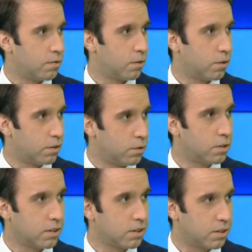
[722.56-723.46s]
for the two
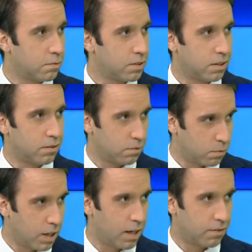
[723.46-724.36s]
systems, and
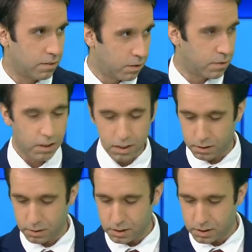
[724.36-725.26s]
we have different
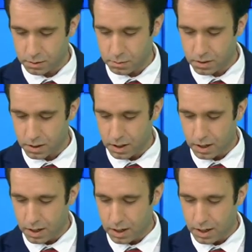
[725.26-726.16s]
legal systems,
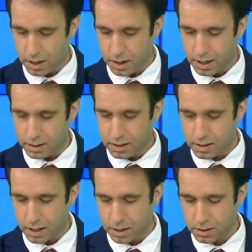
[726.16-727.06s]
and
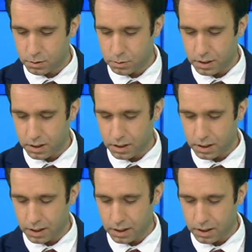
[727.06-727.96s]
this has to be
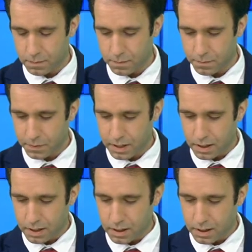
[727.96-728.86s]

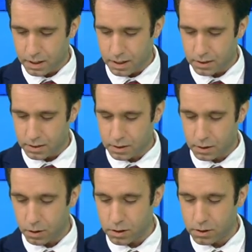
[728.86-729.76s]
the
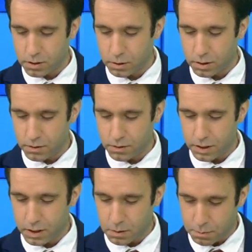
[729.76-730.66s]
cornerstone of
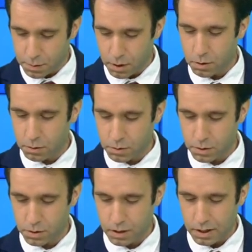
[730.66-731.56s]
their
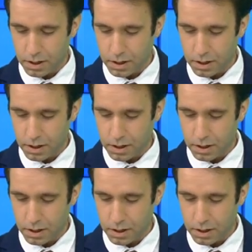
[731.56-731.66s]
approach.